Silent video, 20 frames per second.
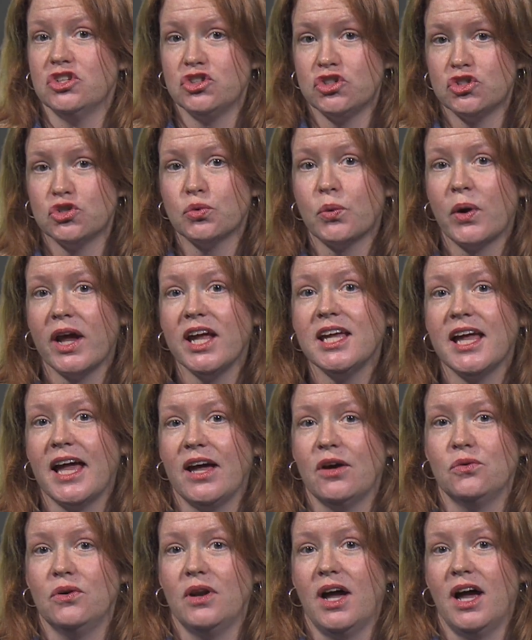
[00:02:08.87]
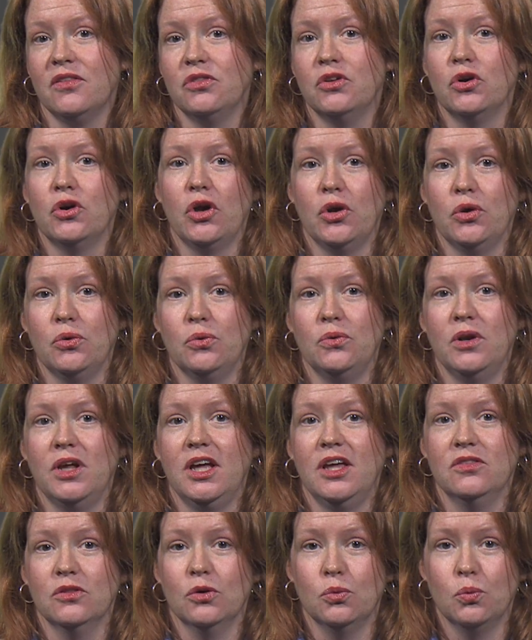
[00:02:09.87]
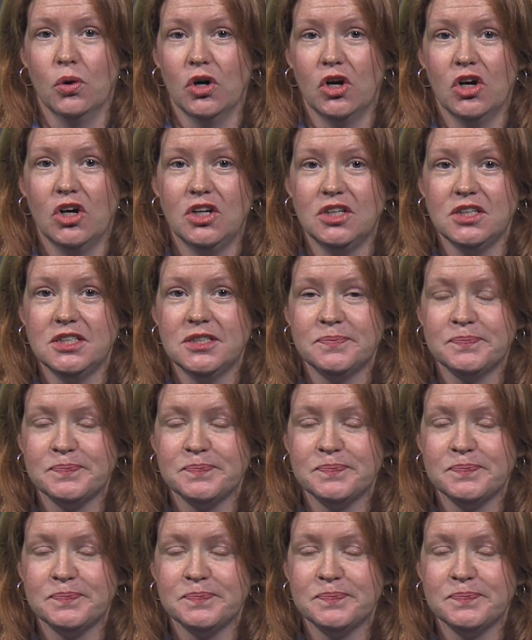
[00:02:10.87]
strike out on their own in the world.